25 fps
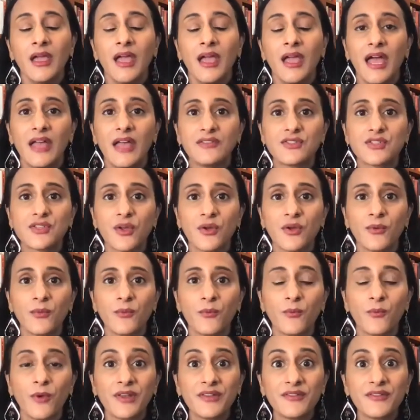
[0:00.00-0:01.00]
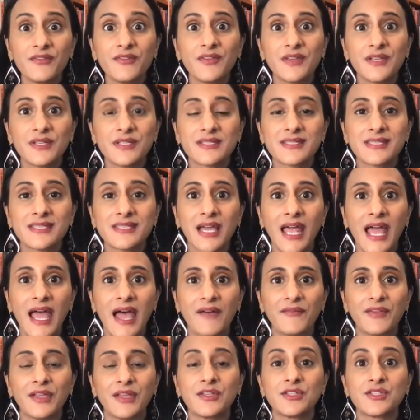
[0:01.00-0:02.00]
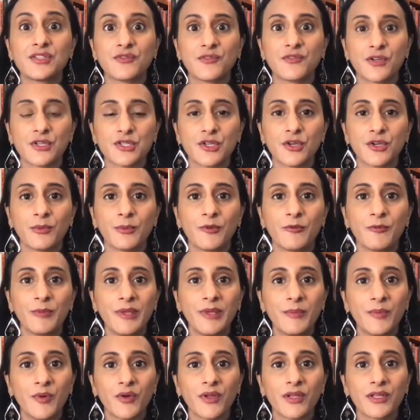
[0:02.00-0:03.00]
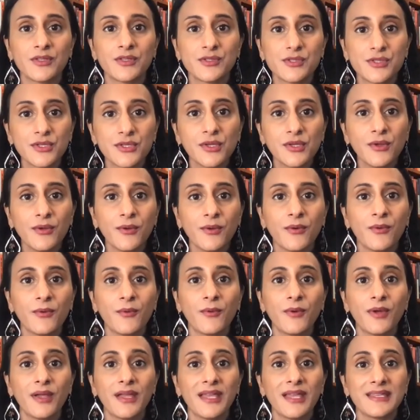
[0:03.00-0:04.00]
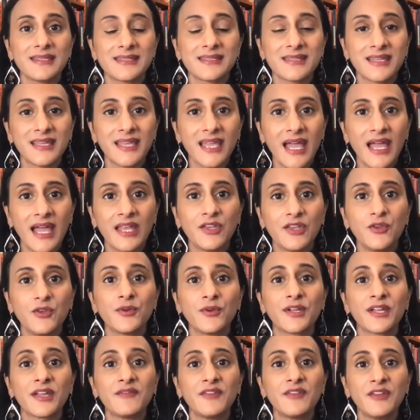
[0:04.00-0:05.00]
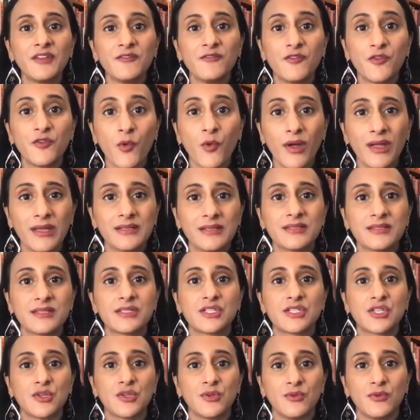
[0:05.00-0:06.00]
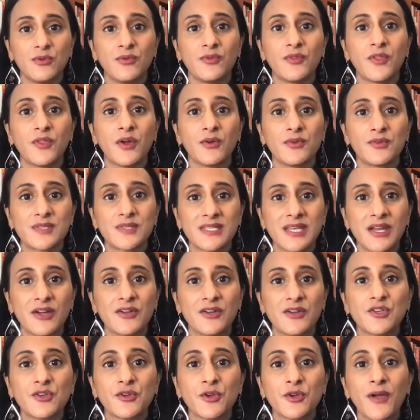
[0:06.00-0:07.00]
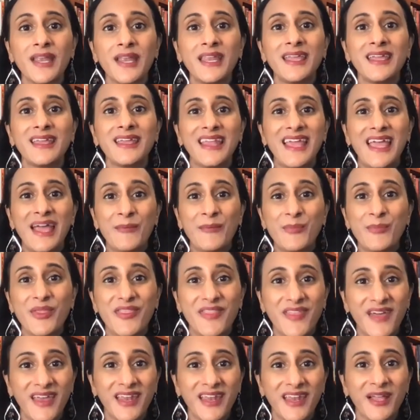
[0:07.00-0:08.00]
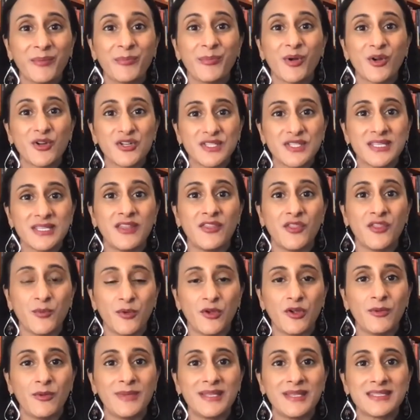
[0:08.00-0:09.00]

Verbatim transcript: And so, one of the things that having a diverse group of people can do is again, you're giving voice to those scenarios. You're creating an empathetic person in the room.